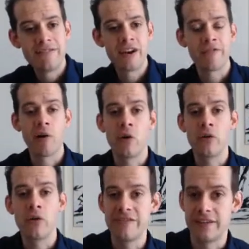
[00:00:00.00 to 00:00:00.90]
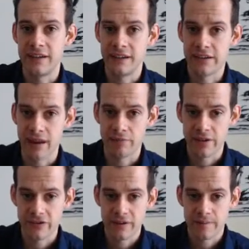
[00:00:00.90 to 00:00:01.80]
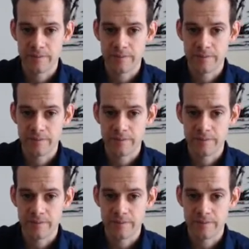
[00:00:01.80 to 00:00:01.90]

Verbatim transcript: even if our own safety is at risk.